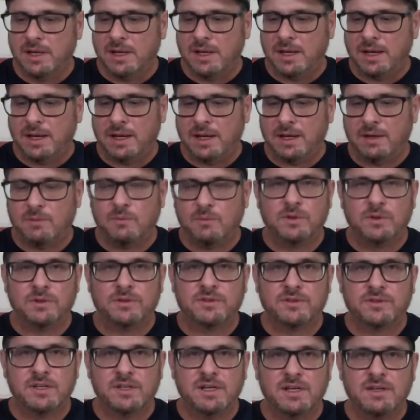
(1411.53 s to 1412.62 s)
and we'll
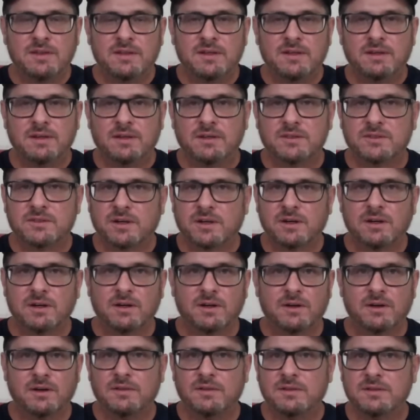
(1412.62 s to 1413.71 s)
see. And then I'll start
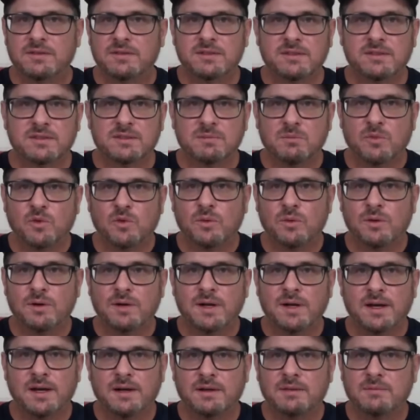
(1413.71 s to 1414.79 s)
learning the system more and
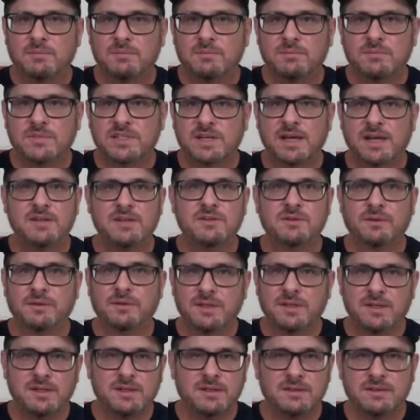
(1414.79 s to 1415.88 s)
how to schedule
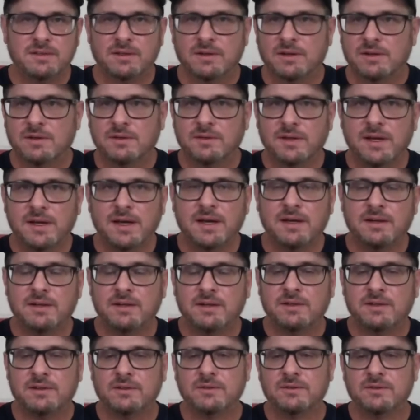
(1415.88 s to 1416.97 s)
these and all that. You
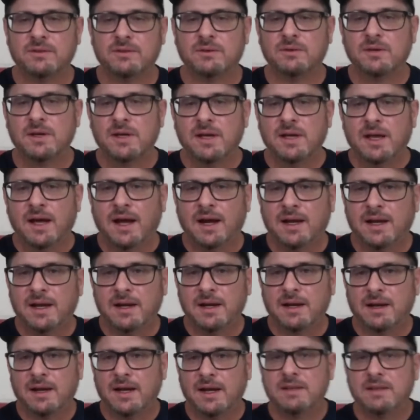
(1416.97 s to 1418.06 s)
know, so I kind of
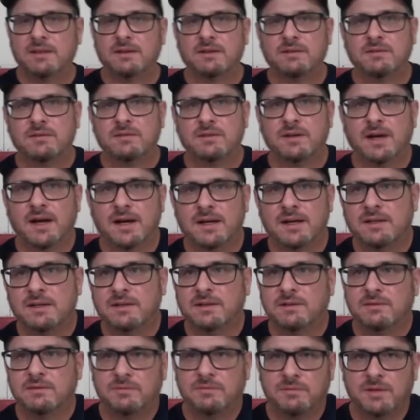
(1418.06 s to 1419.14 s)
like the the
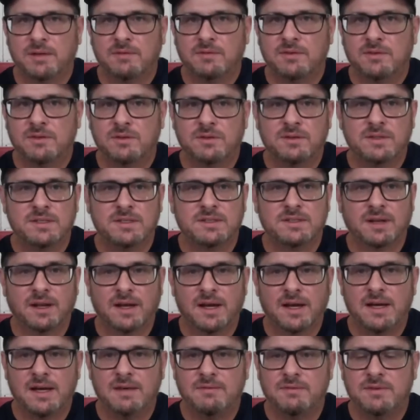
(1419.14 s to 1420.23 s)
idea of, of doing these
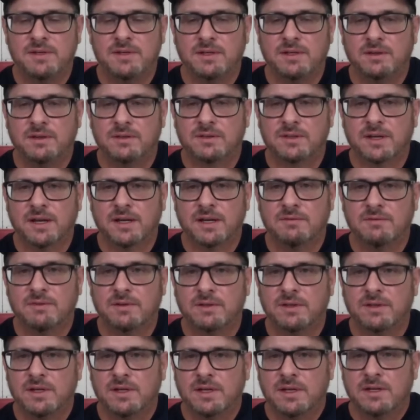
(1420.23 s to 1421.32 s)
live. You know, it's kind of a
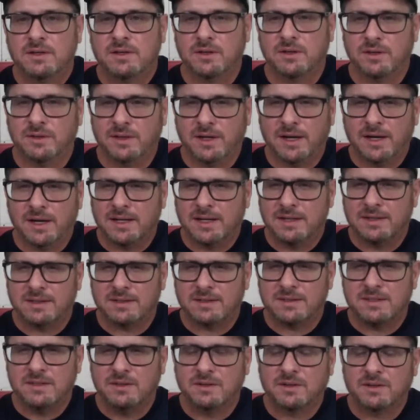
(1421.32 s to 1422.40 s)
good that I get to
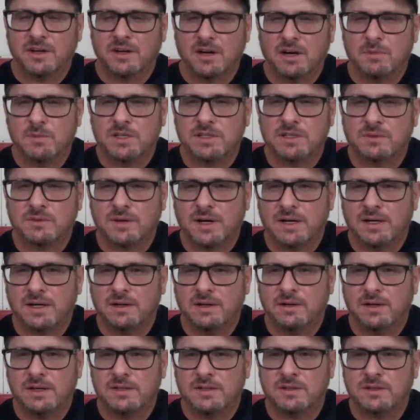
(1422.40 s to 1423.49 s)
see your comments right
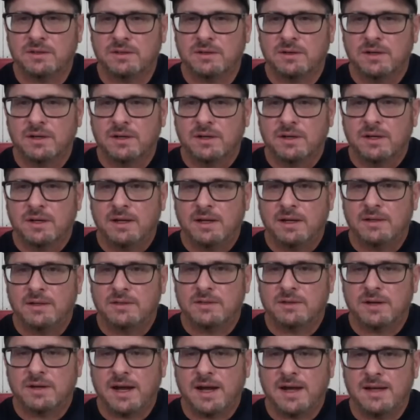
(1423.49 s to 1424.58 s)
here as you're as you're
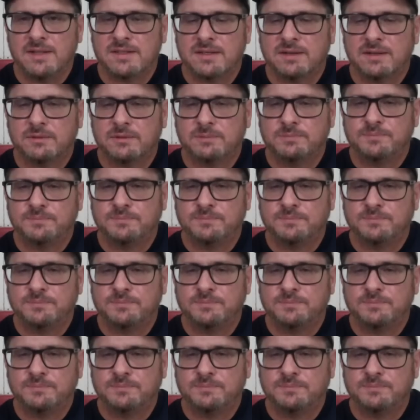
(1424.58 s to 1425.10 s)
asking them.